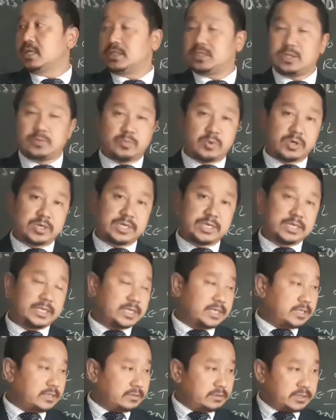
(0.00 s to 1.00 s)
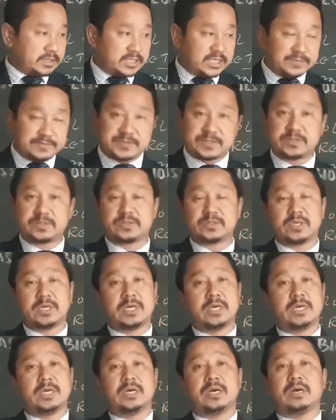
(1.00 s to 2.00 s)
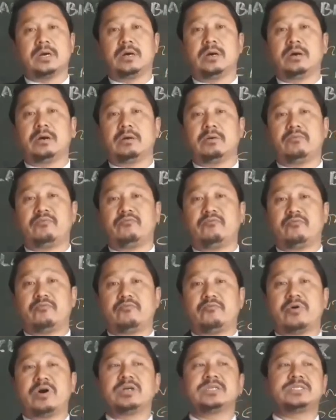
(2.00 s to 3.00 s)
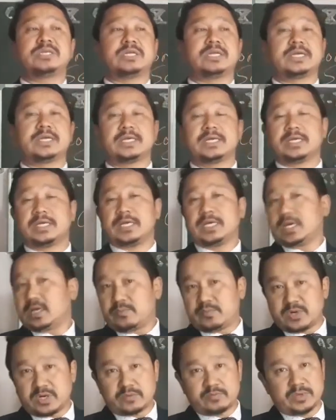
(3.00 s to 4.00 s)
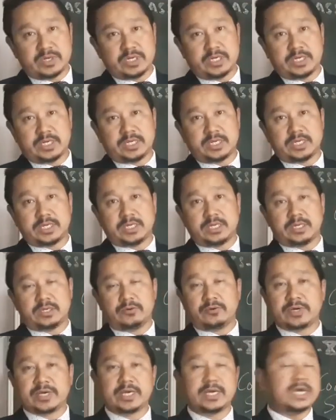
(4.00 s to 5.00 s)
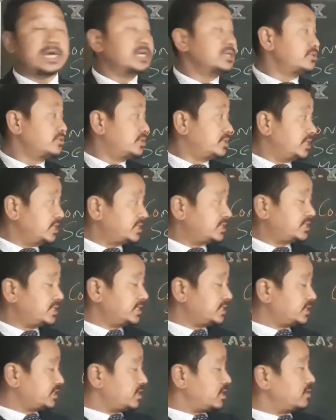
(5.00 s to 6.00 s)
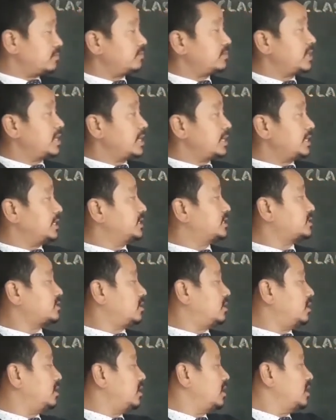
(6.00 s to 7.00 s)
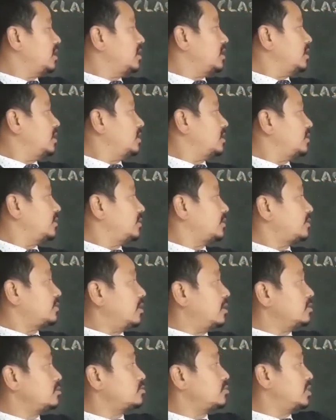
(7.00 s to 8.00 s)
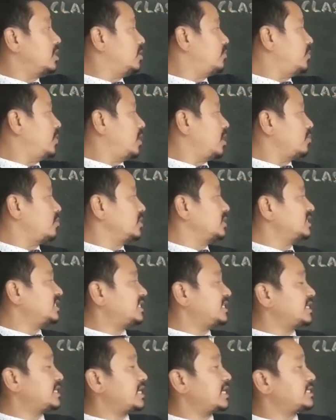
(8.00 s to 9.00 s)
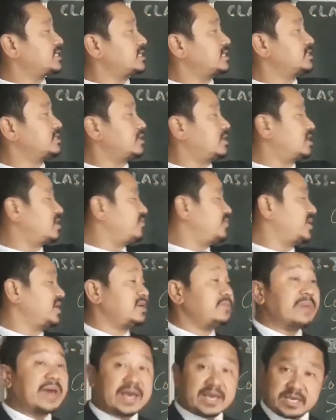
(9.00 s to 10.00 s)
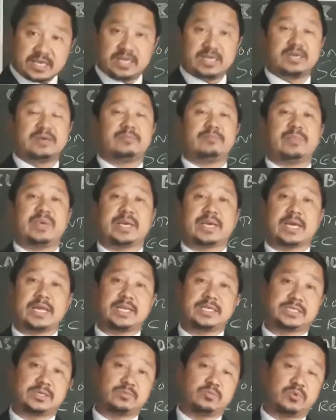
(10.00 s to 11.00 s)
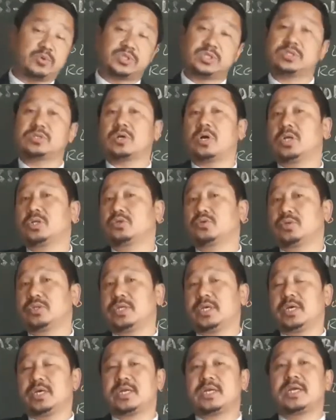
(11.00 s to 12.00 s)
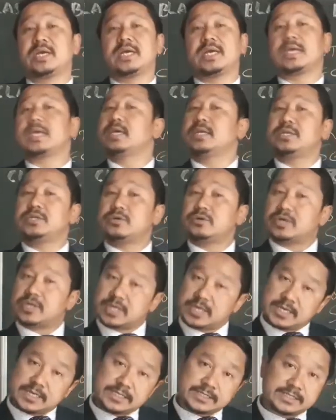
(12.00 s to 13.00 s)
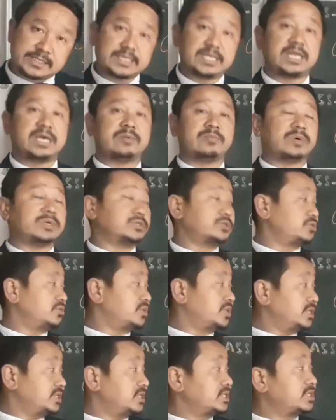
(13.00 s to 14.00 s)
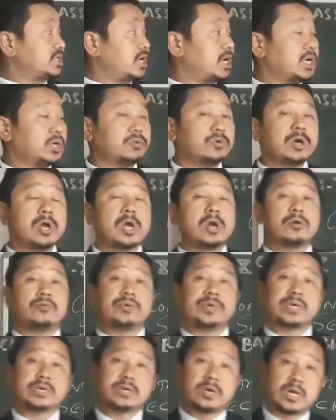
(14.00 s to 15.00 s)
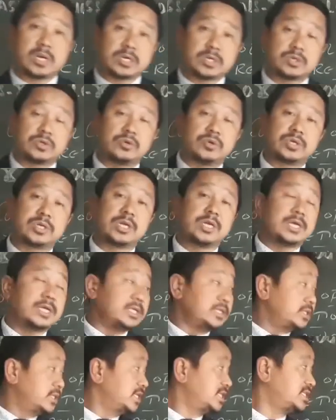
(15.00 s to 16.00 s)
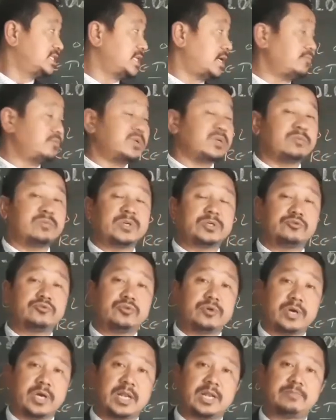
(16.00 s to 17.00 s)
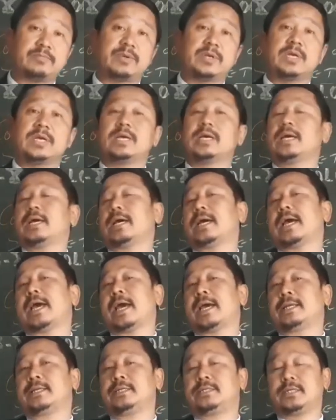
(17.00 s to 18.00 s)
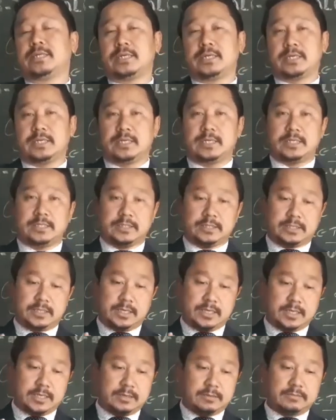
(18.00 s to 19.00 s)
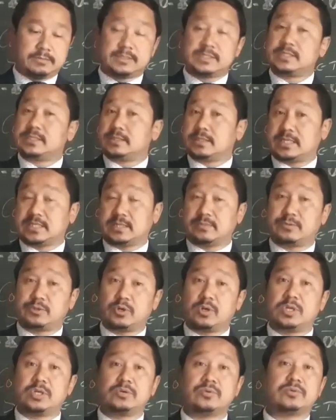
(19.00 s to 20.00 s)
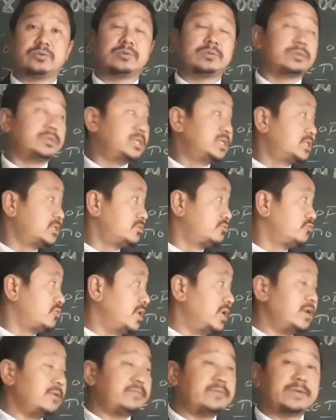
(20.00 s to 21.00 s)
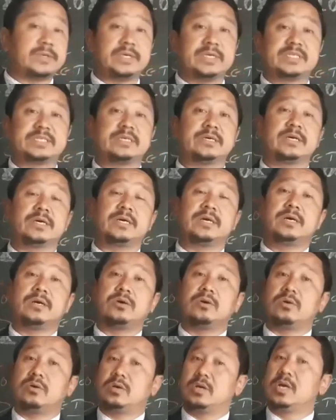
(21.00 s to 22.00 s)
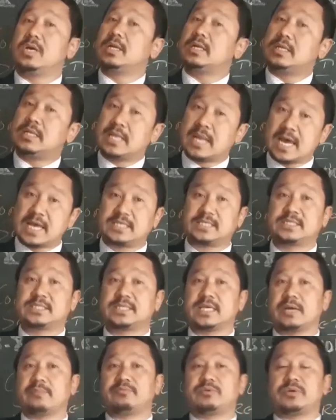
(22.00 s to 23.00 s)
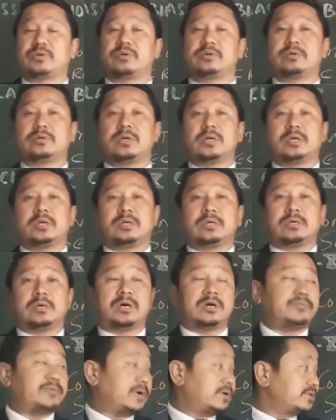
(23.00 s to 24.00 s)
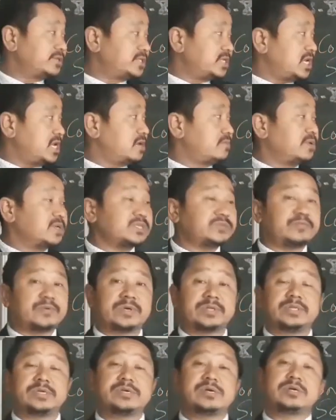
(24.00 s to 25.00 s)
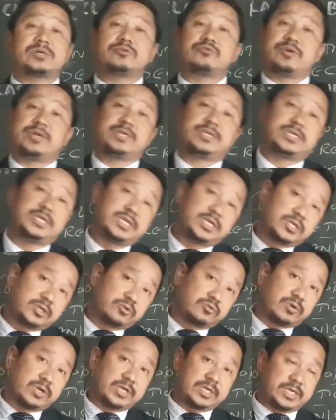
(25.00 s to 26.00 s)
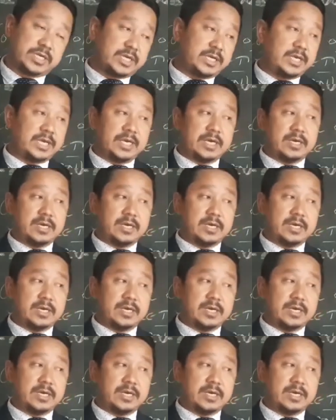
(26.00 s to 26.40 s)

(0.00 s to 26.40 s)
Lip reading: the body keeps functioning abnormally. Okay, so this system is called control of hormone secretions or feedback mechanism, which is also there in your syllabus. So this is how we conclude this chapter number 12, and as I've told you, this 12 is the last chapter of our syllabus for the year 2020